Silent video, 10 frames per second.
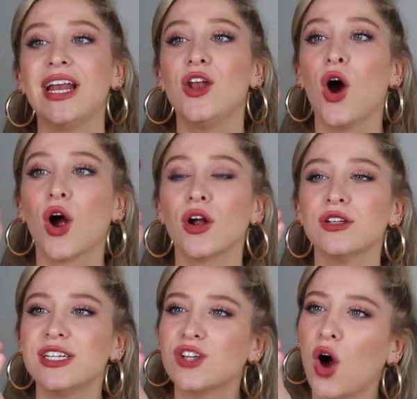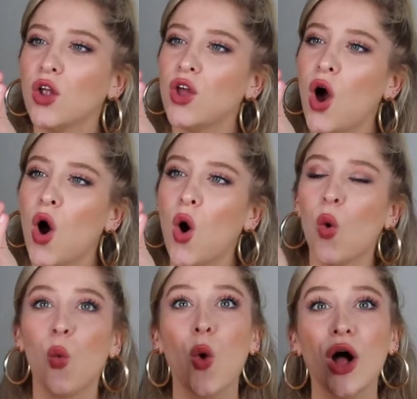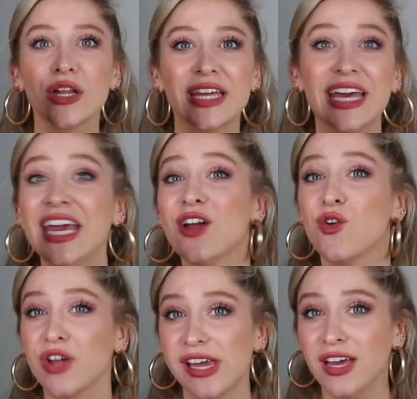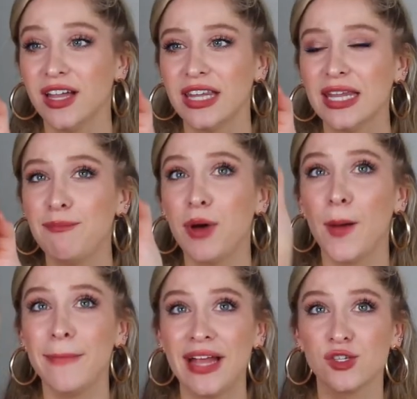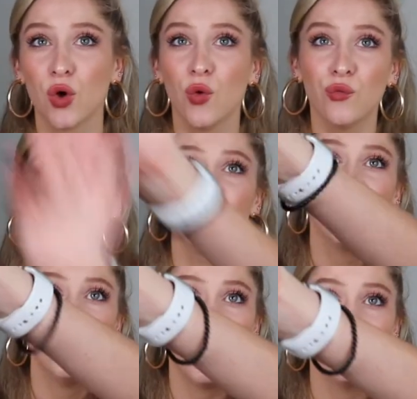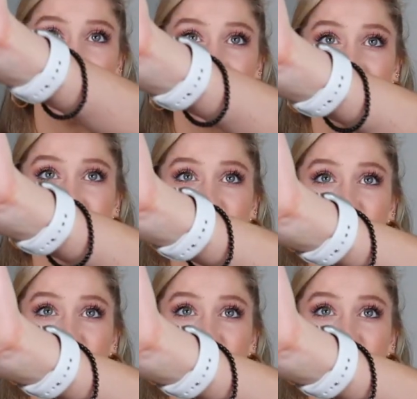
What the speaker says: NARS. It's called Walkyrie Lip Pencil. You guys seeing this?